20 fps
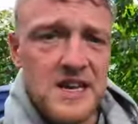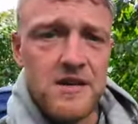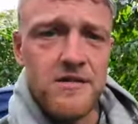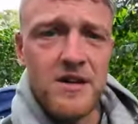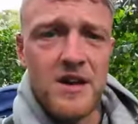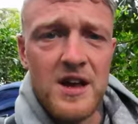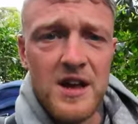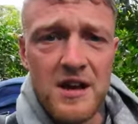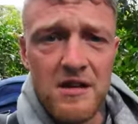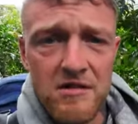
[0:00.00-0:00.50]

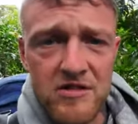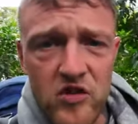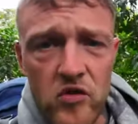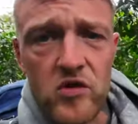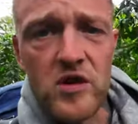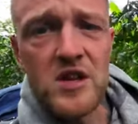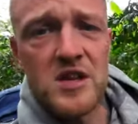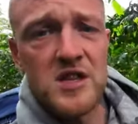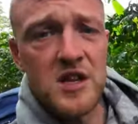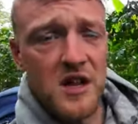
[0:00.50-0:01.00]
area here is
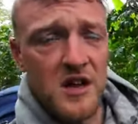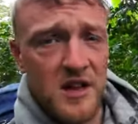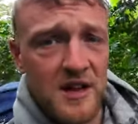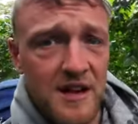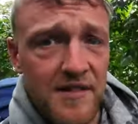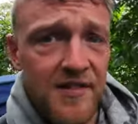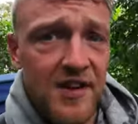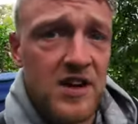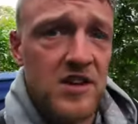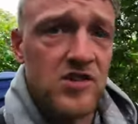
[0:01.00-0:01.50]
only at
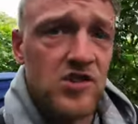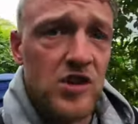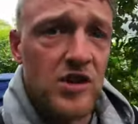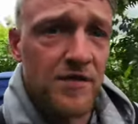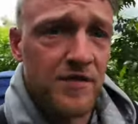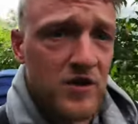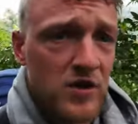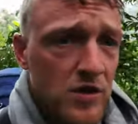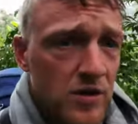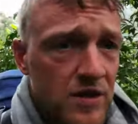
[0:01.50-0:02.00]
elevation
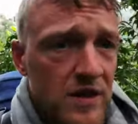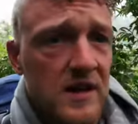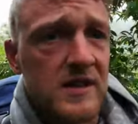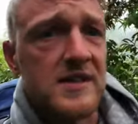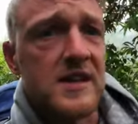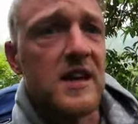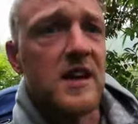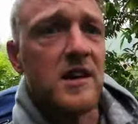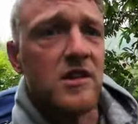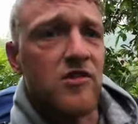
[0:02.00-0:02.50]
of
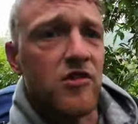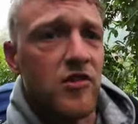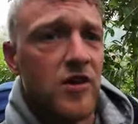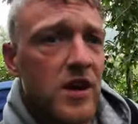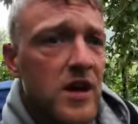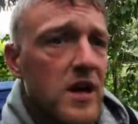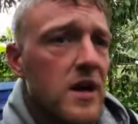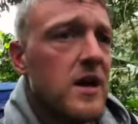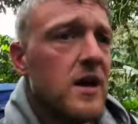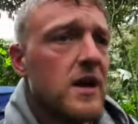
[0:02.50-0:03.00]
2,800
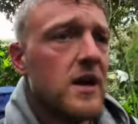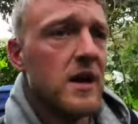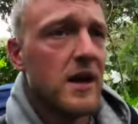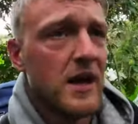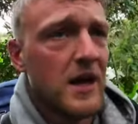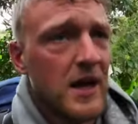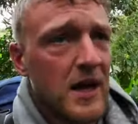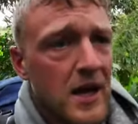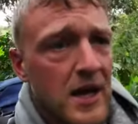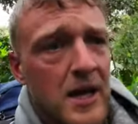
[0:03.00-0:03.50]

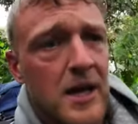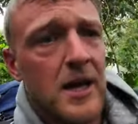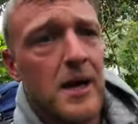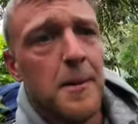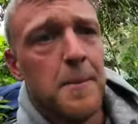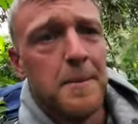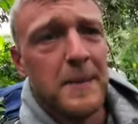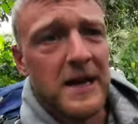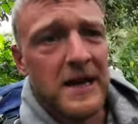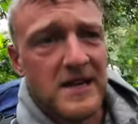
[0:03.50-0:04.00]

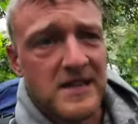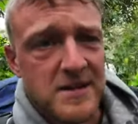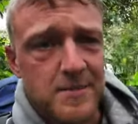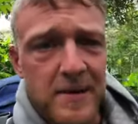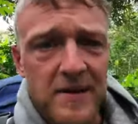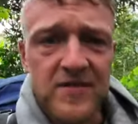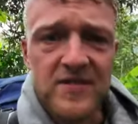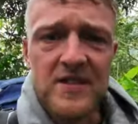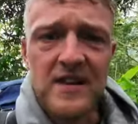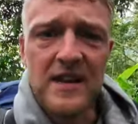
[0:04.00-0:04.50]
meters
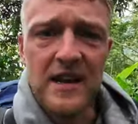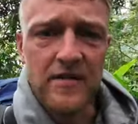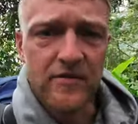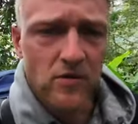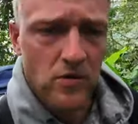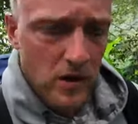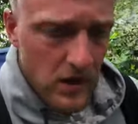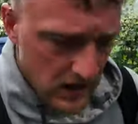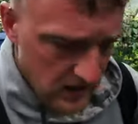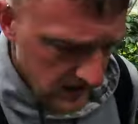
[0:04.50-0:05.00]
above sea
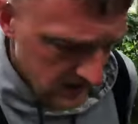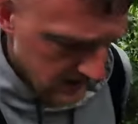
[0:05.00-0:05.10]
level.